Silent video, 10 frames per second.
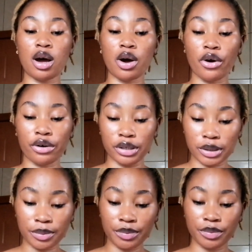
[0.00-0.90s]

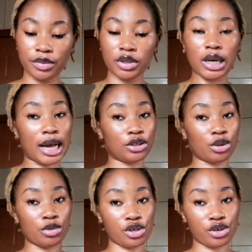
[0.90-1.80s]
oil as
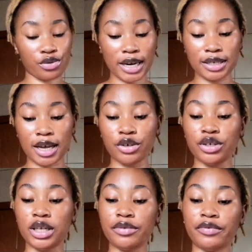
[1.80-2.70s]
your moisturizer.
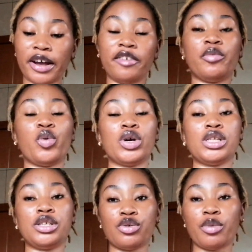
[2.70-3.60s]
You need
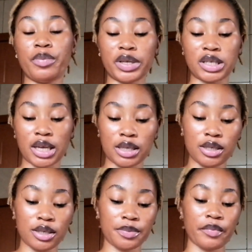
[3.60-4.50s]

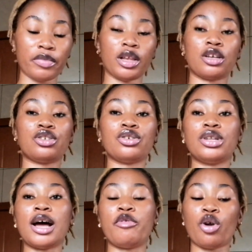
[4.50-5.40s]
5.0%. So
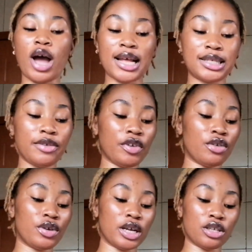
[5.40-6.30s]
now for your active
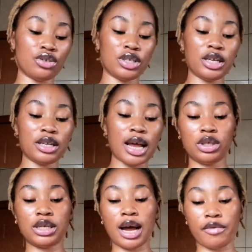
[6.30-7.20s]
ingredients, you
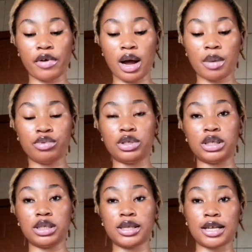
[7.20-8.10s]
need alpha
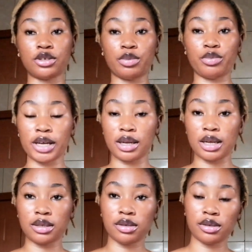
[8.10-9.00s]
arbutin as your brightener